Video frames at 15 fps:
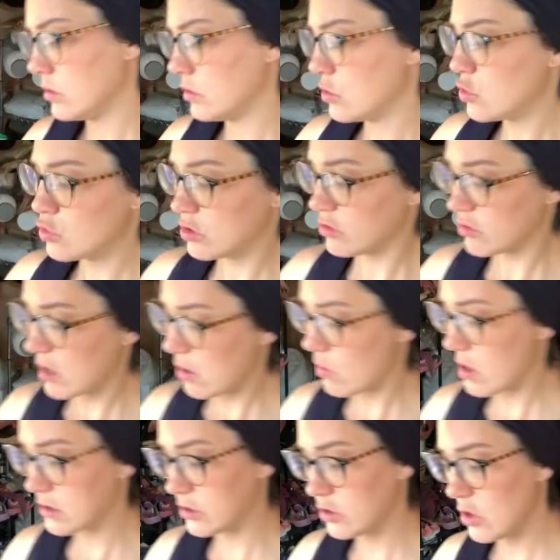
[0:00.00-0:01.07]
who does not
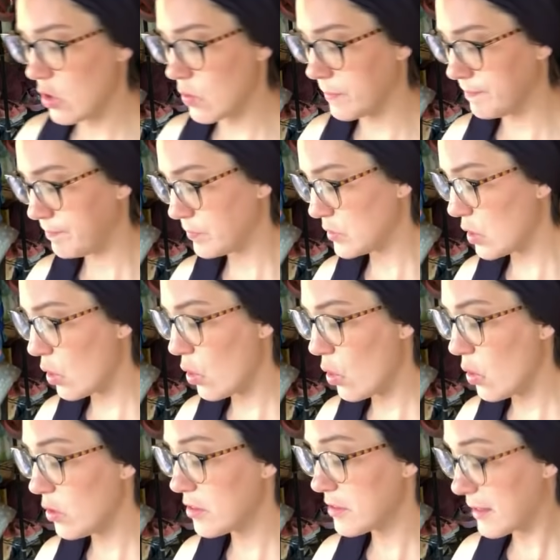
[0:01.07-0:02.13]
want to know. The
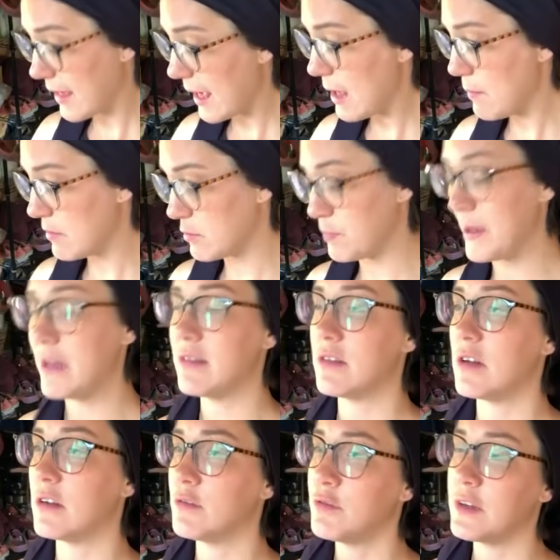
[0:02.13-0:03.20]
whole game is based
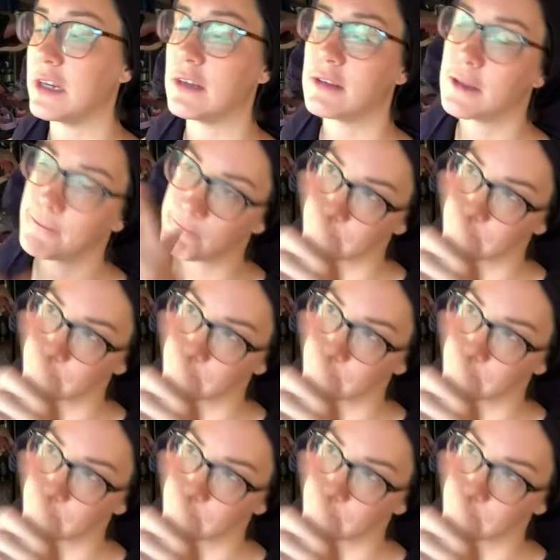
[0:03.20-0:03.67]
on faith.